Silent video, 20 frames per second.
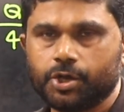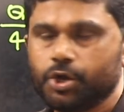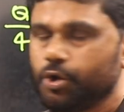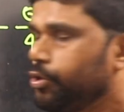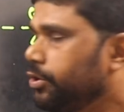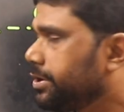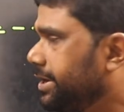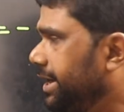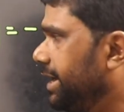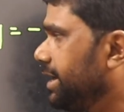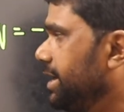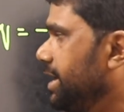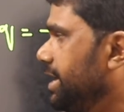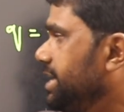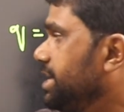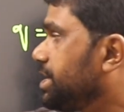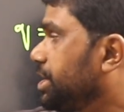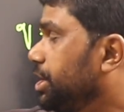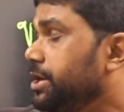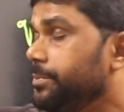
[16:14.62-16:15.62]
Okay,
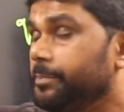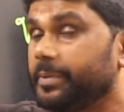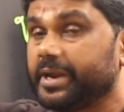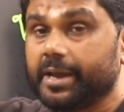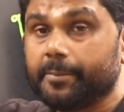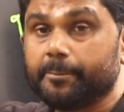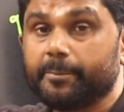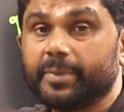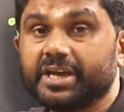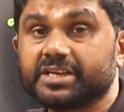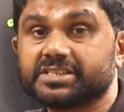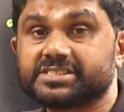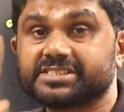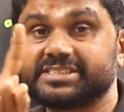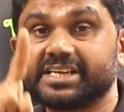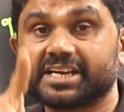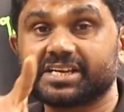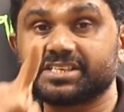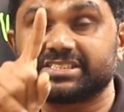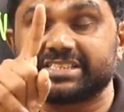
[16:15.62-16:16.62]
equilibrium means
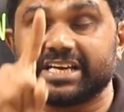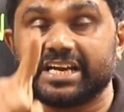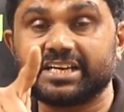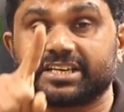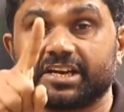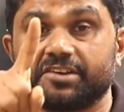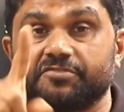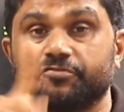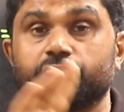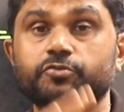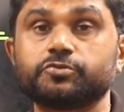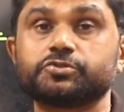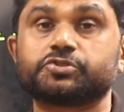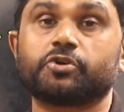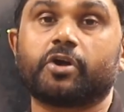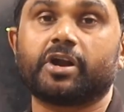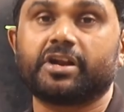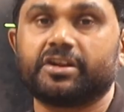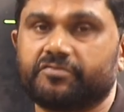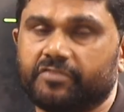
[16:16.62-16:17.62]
the resultant force
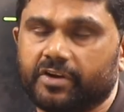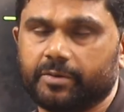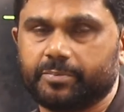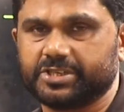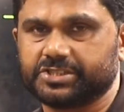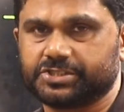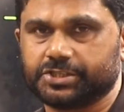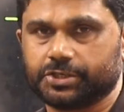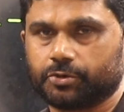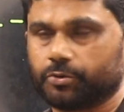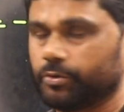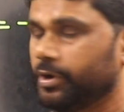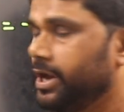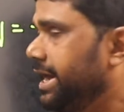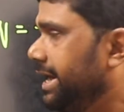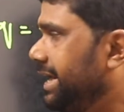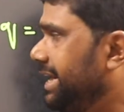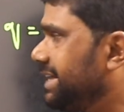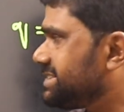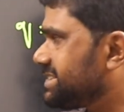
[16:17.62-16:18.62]
on it will be 0.
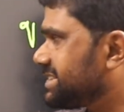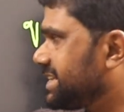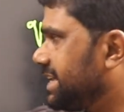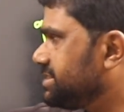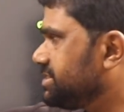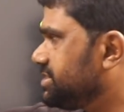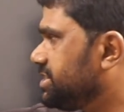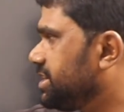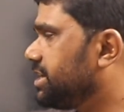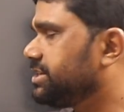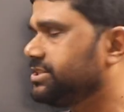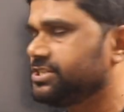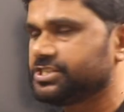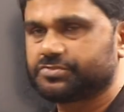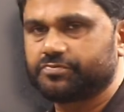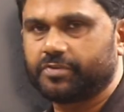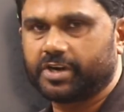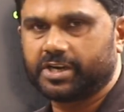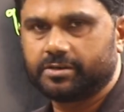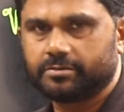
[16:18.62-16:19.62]
Let's consider
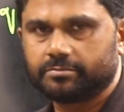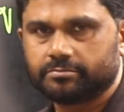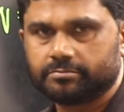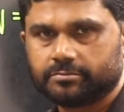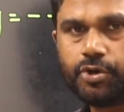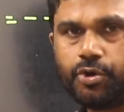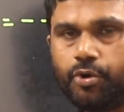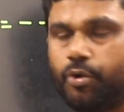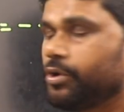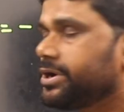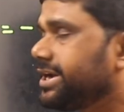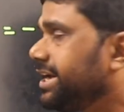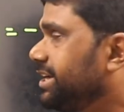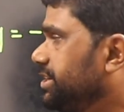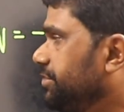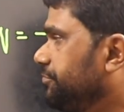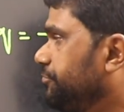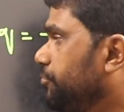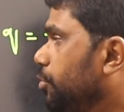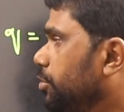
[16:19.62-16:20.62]
this one. Okay,
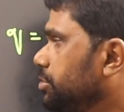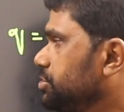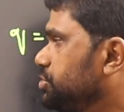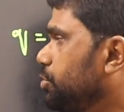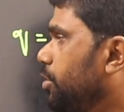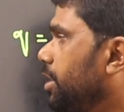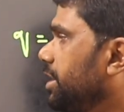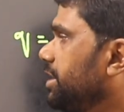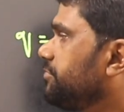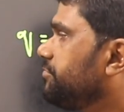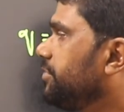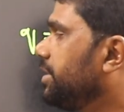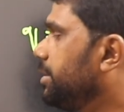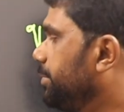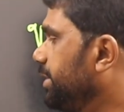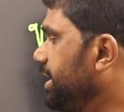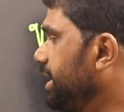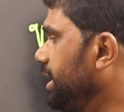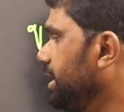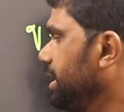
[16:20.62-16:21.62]
the force on it will
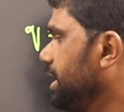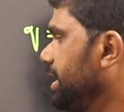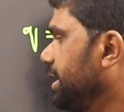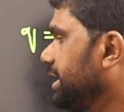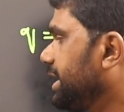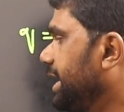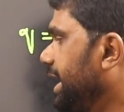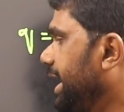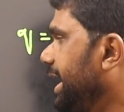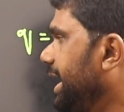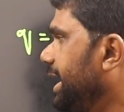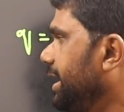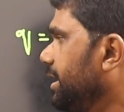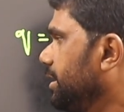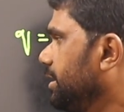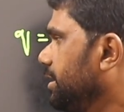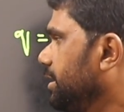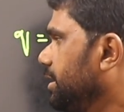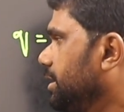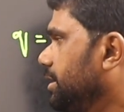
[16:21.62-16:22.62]
be
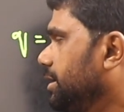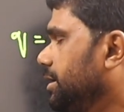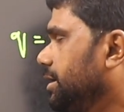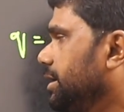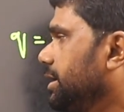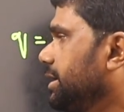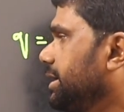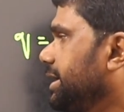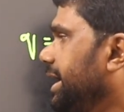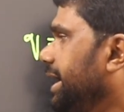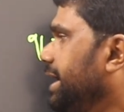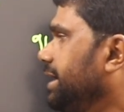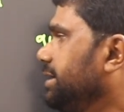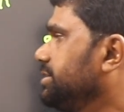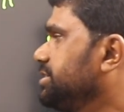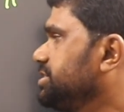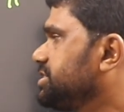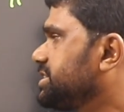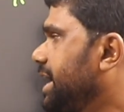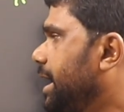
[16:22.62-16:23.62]
K,
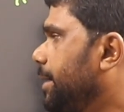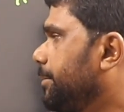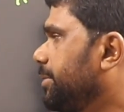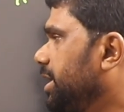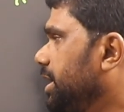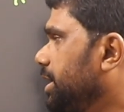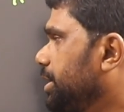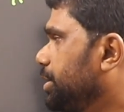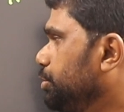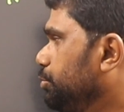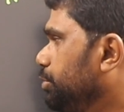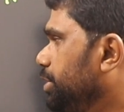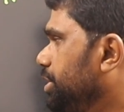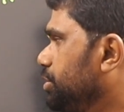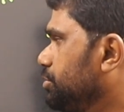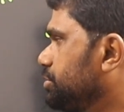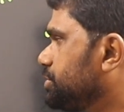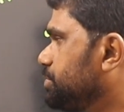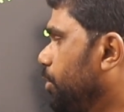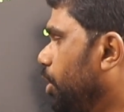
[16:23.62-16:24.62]
this capital Q
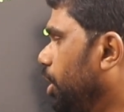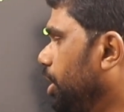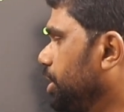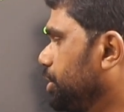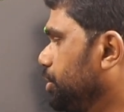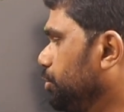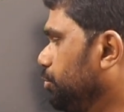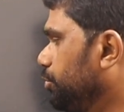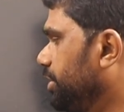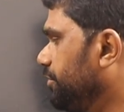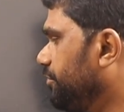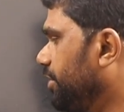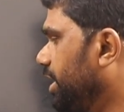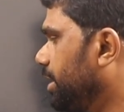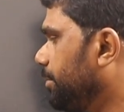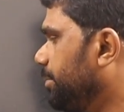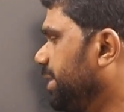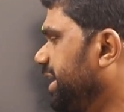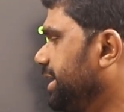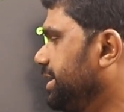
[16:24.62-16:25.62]
into small q
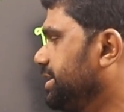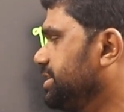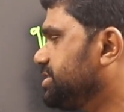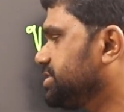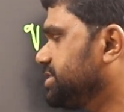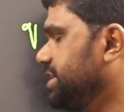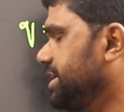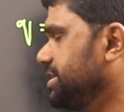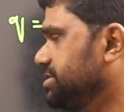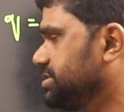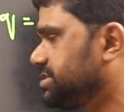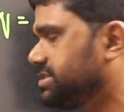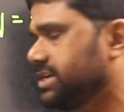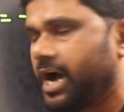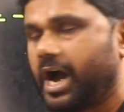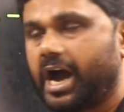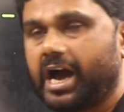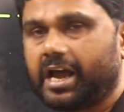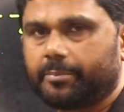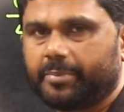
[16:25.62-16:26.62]
divided by distance
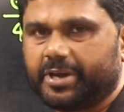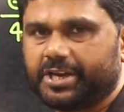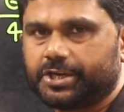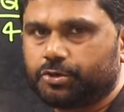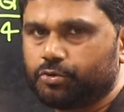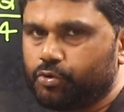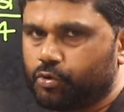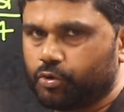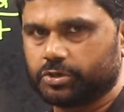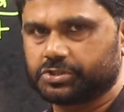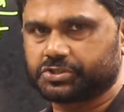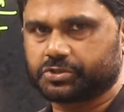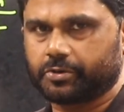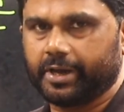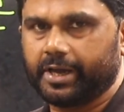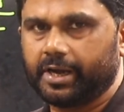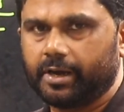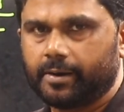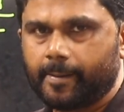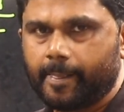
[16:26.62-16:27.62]
r by 2 whole
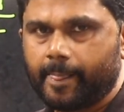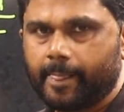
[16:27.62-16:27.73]
square.